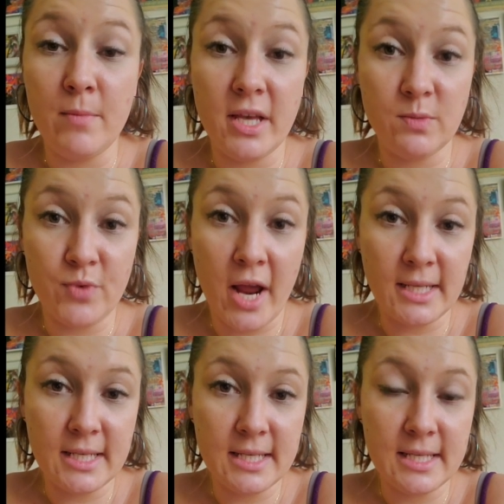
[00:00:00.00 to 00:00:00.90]
best
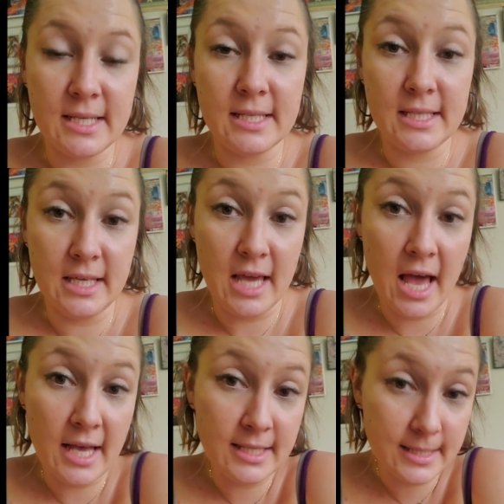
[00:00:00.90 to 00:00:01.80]
practices as he
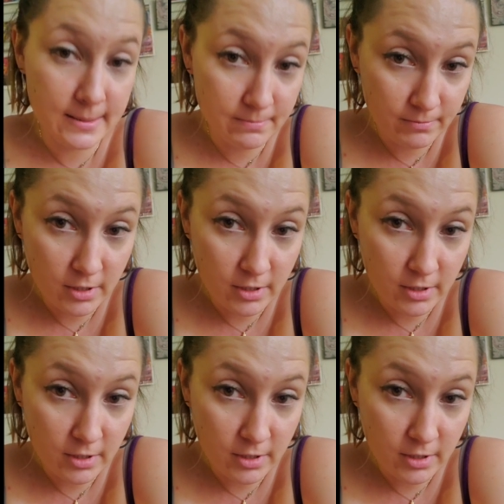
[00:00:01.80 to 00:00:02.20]
has,